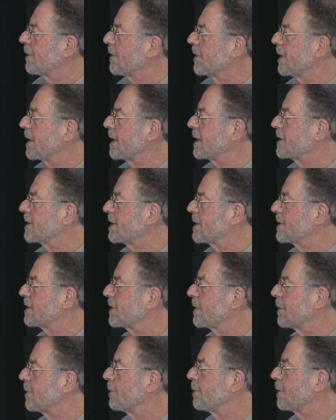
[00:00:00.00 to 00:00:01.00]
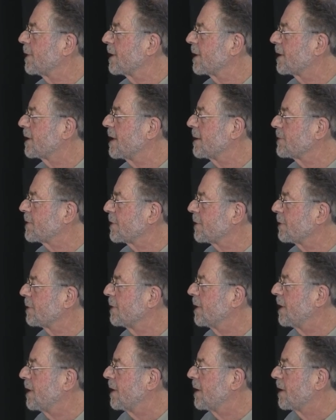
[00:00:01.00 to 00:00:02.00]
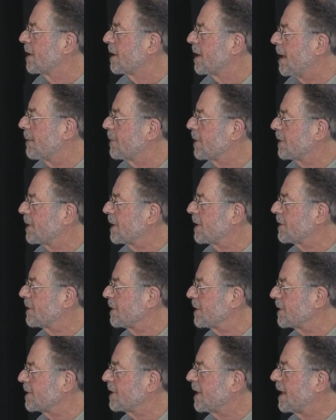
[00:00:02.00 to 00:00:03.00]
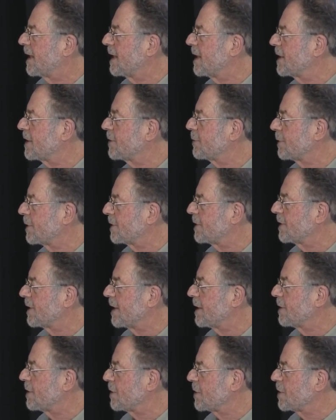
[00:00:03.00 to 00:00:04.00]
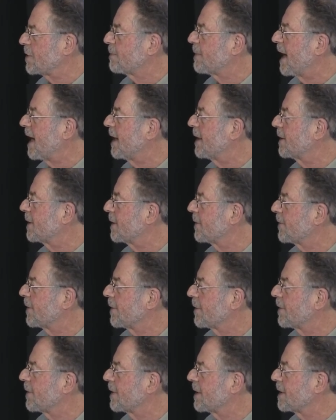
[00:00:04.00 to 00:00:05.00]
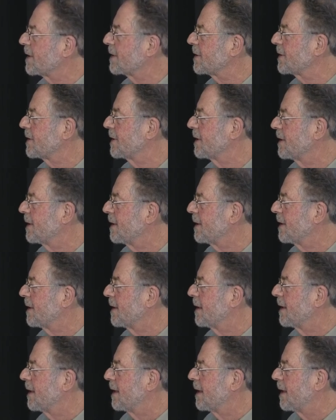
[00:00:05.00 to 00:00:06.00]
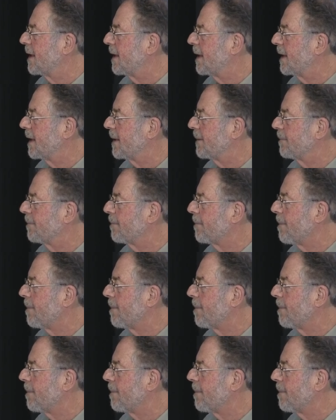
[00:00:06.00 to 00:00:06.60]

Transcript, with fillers: things. And so when it comes to computational science, which tends to span different things, um,